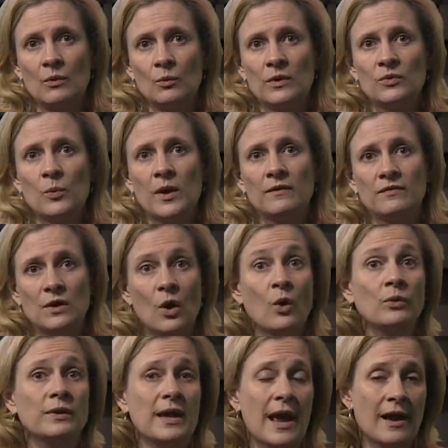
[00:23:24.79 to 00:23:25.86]
with one of the
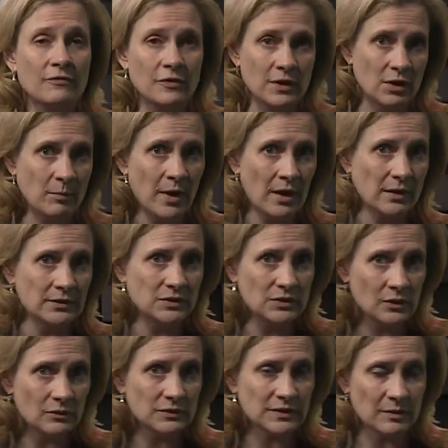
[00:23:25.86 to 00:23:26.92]
only African-American
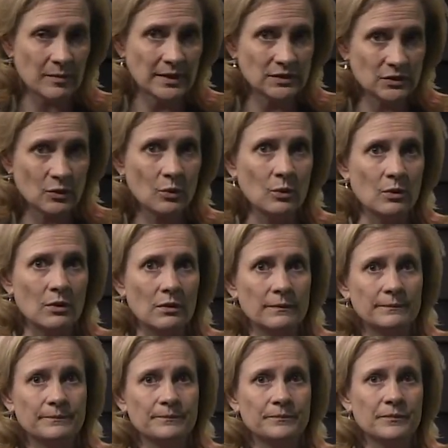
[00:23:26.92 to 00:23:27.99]
students at my school.